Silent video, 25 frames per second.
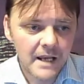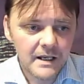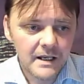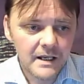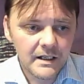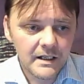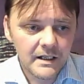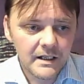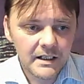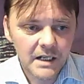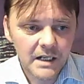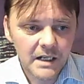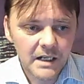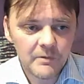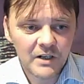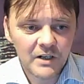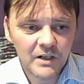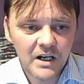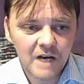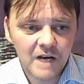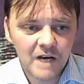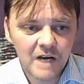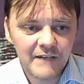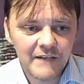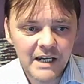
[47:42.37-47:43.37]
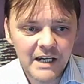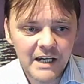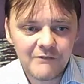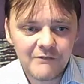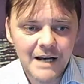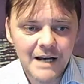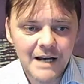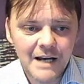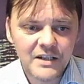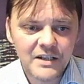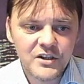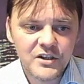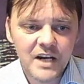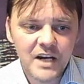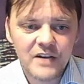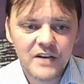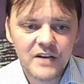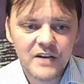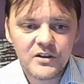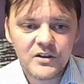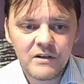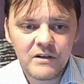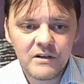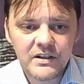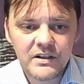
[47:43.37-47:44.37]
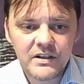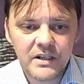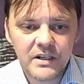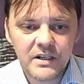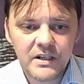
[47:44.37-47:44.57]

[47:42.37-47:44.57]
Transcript: Gabal Akabi, Iran changed currency.